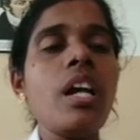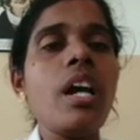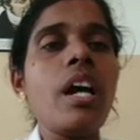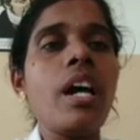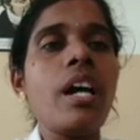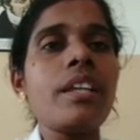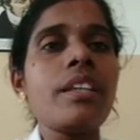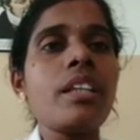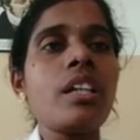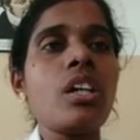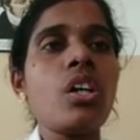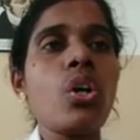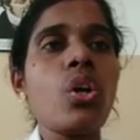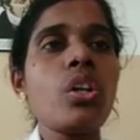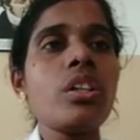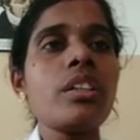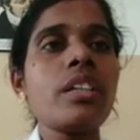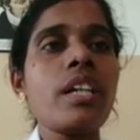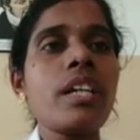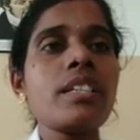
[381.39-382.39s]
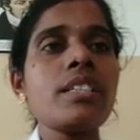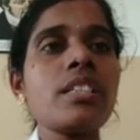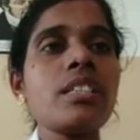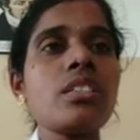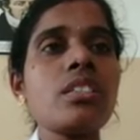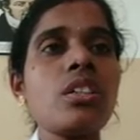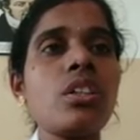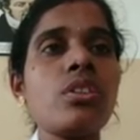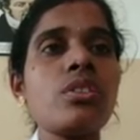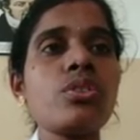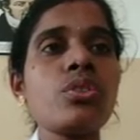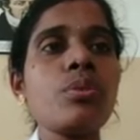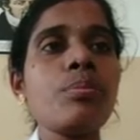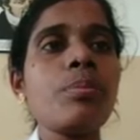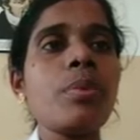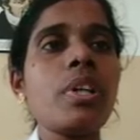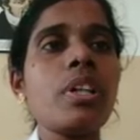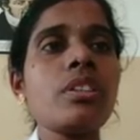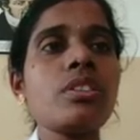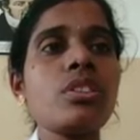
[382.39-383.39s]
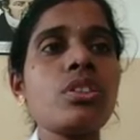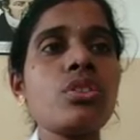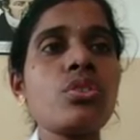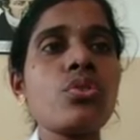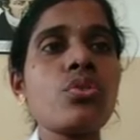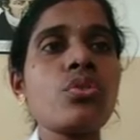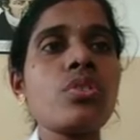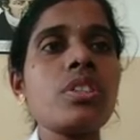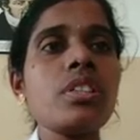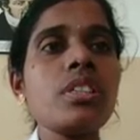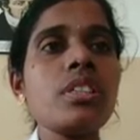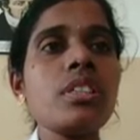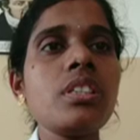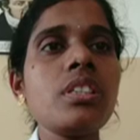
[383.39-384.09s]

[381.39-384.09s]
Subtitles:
and the hot gases also passed through this